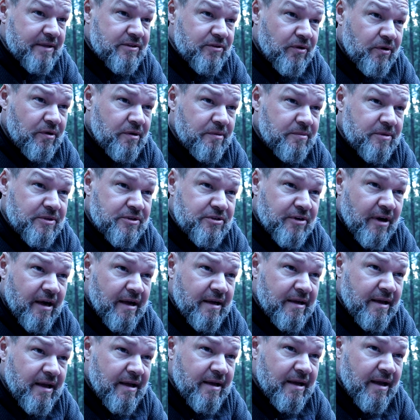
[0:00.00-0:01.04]
told him to try
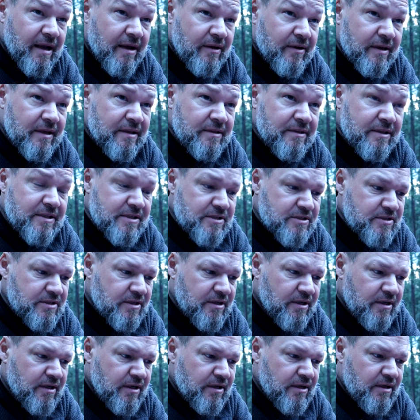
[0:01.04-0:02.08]
and hang out at least
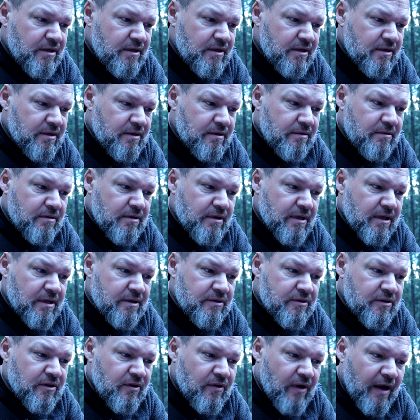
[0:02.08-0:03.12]

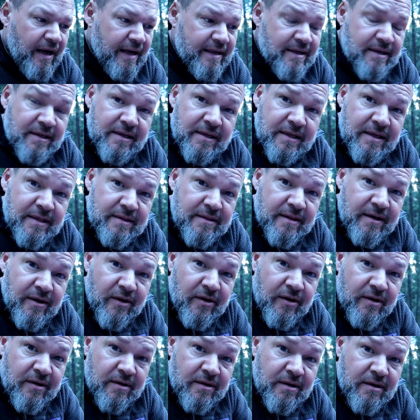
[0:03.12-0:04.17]
until I can get
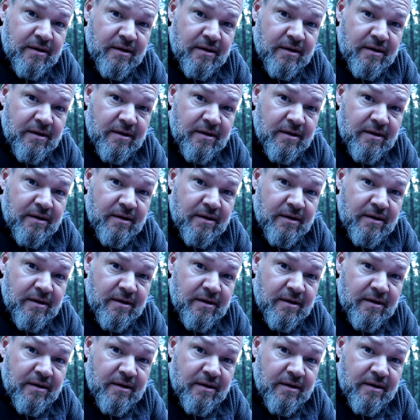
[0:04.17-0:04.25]
there.